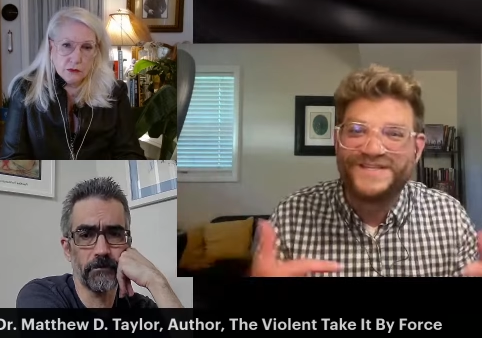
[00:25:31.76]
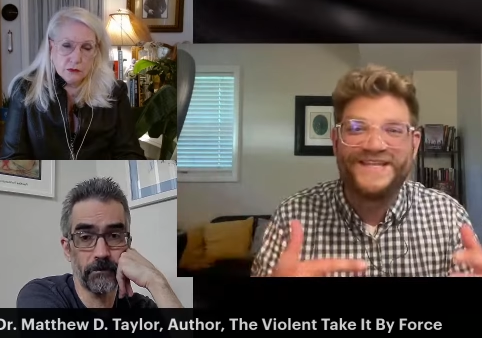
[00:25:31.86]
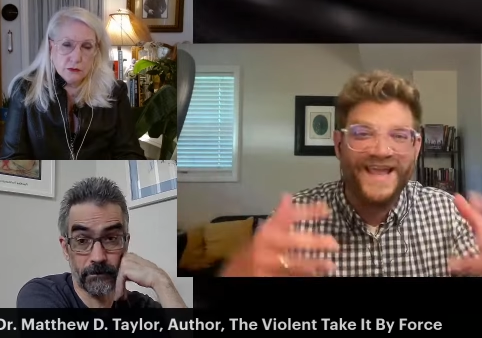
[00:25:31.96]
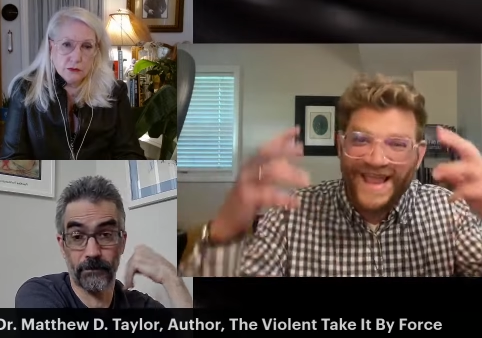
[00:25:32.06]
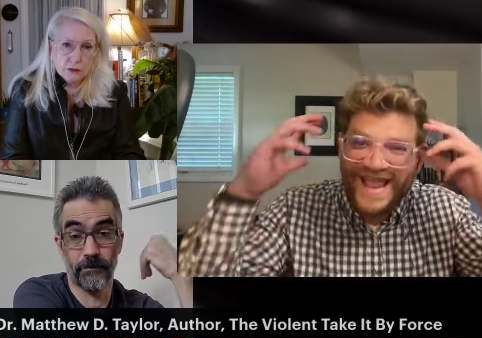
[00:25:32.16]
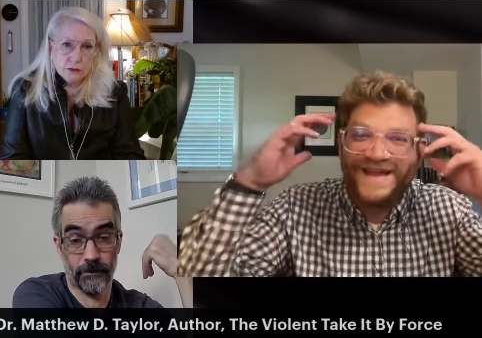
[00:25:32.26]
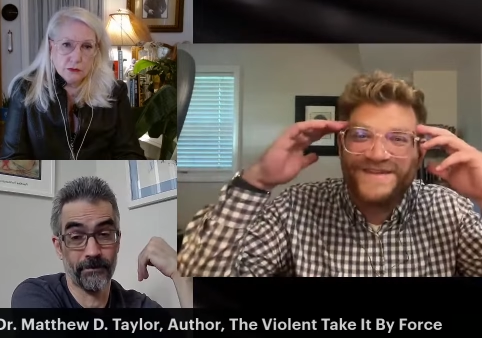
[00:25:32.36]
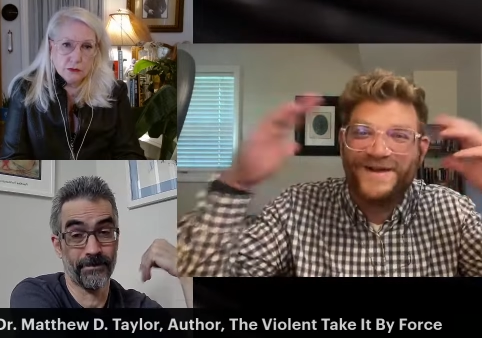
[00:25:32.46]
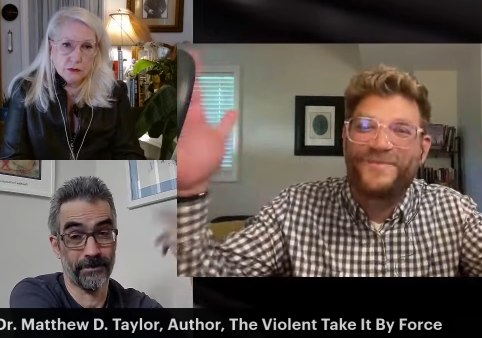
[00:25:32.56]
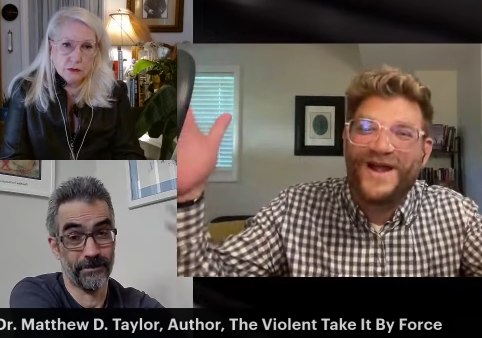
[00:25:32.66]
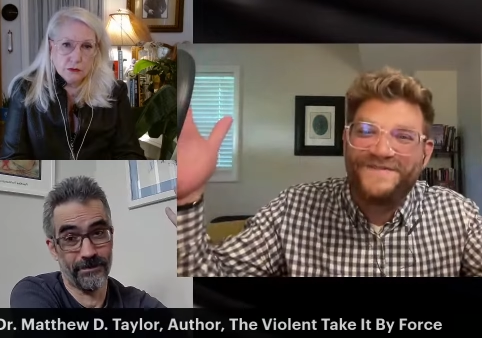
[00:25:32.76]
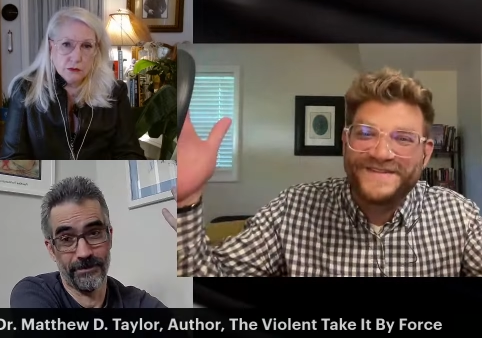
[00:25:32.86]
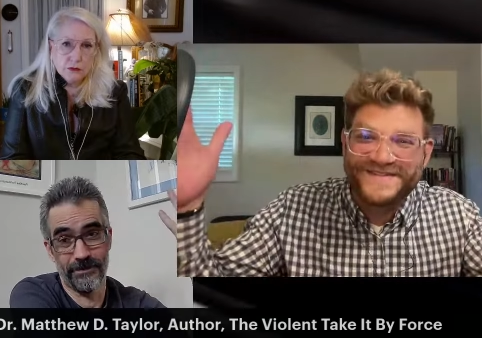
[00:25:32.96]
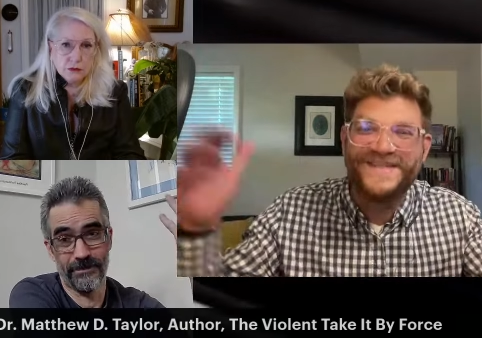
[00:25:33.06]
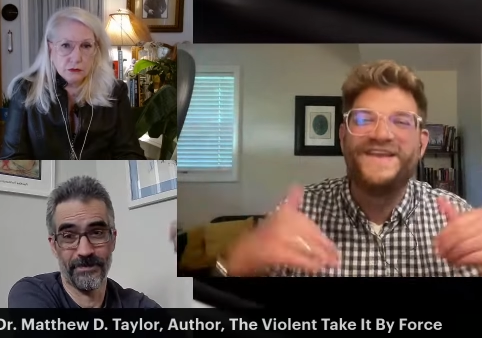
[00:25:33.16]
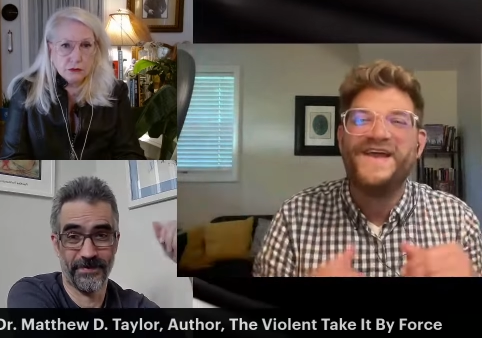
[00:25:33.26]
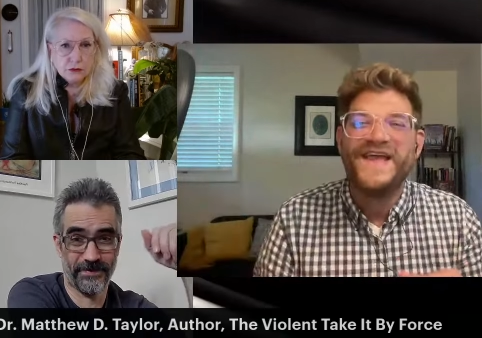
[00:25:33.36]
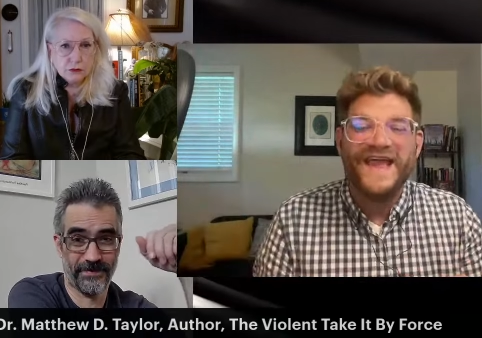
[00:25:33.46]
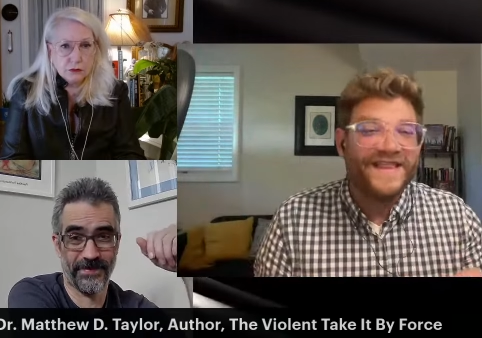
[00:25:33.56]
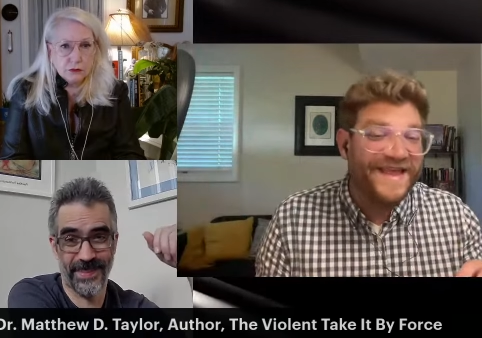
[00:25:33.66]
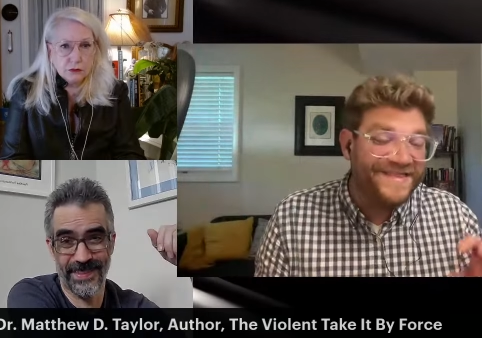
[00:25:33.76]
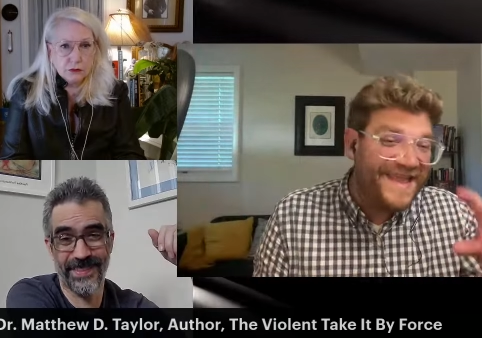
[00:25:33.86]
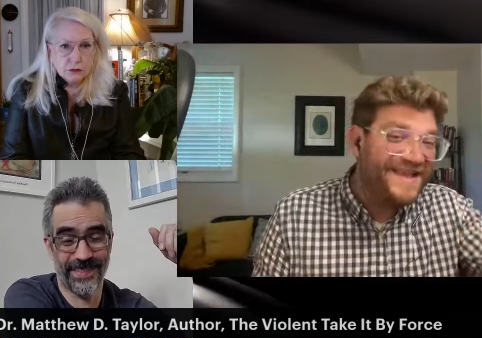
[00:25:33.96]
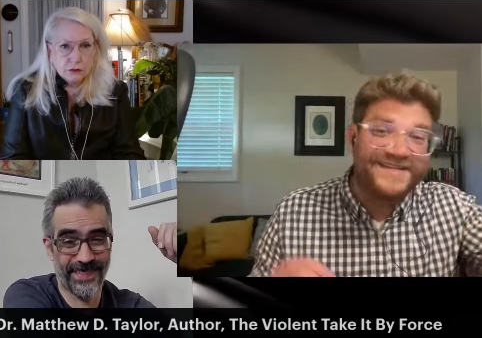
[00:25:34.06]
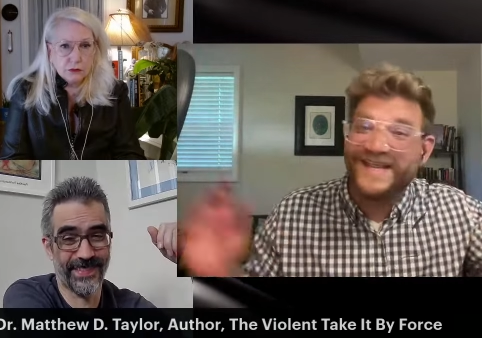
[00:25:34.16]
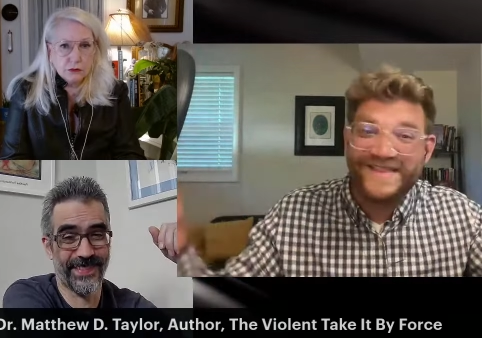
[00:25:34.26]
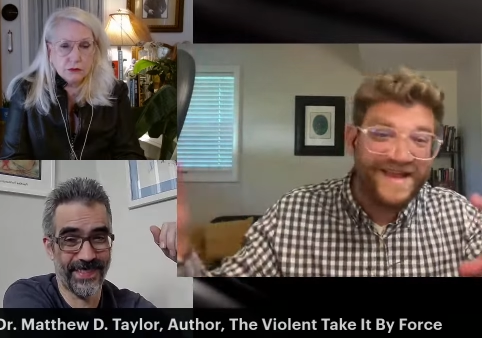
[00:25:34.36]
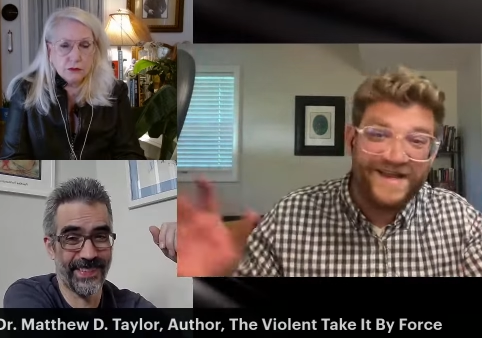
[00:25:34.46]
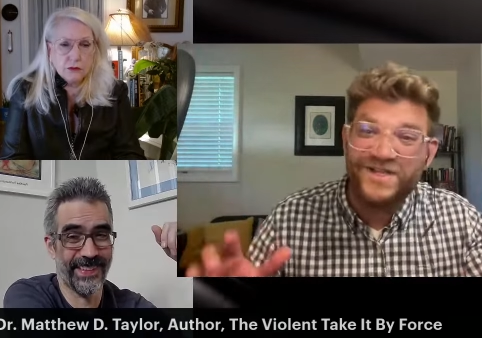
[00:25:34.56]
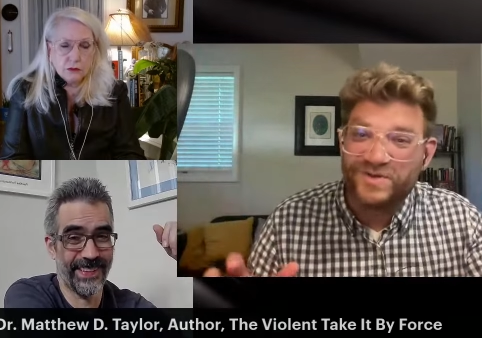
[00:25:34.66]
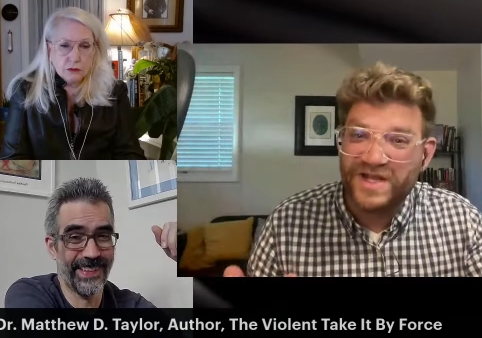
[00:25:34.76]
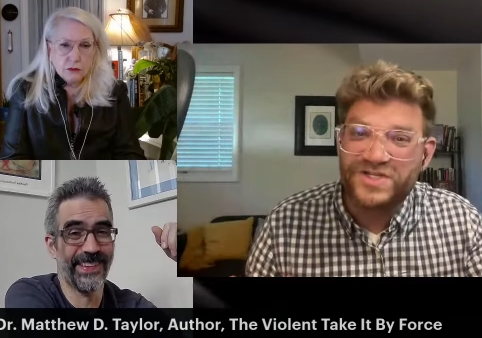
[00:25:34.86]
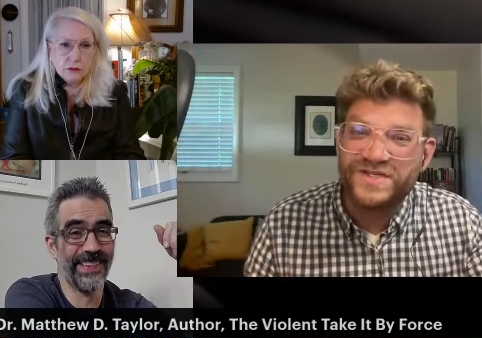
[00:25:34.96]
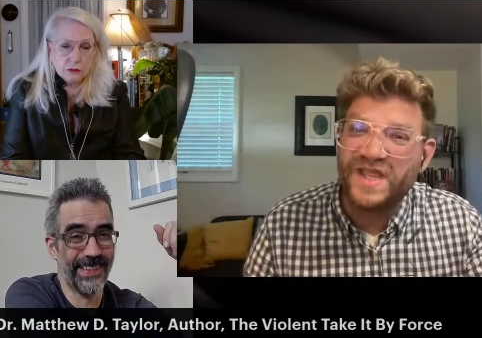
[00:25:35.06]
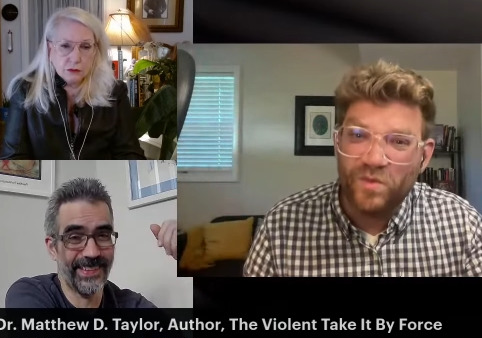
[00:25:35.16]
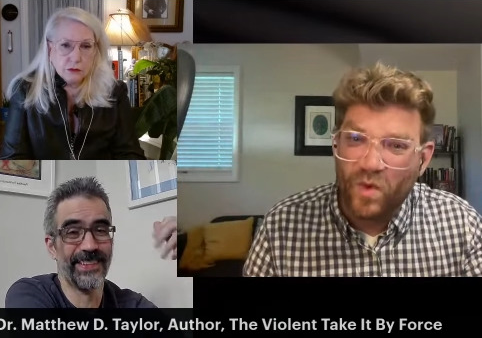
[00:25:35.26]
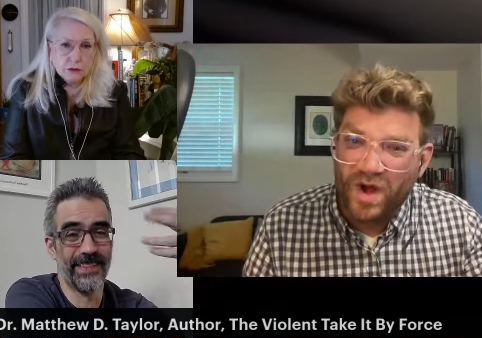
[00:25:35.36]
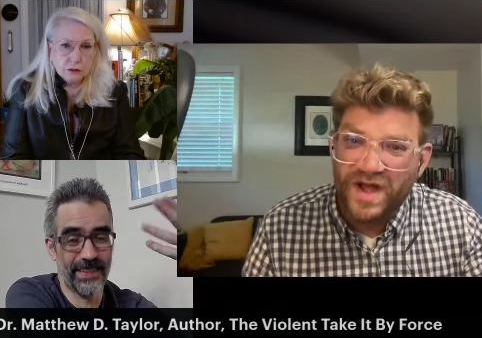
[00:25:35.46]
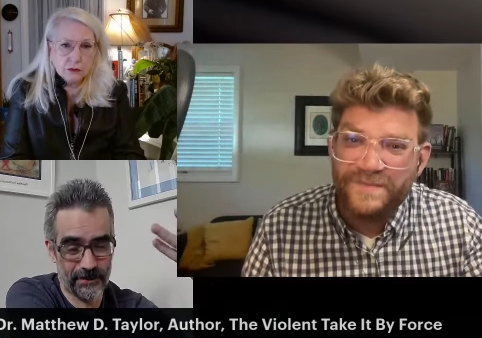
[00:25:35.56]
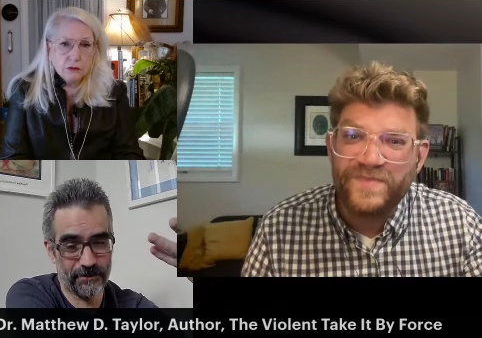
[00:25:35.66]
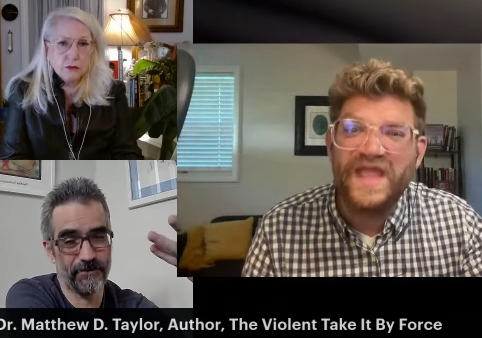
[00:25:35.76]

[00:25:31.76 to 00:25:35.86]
Speaker 1: saying, hey, I've got a prophecy, that they can take that any direction they want.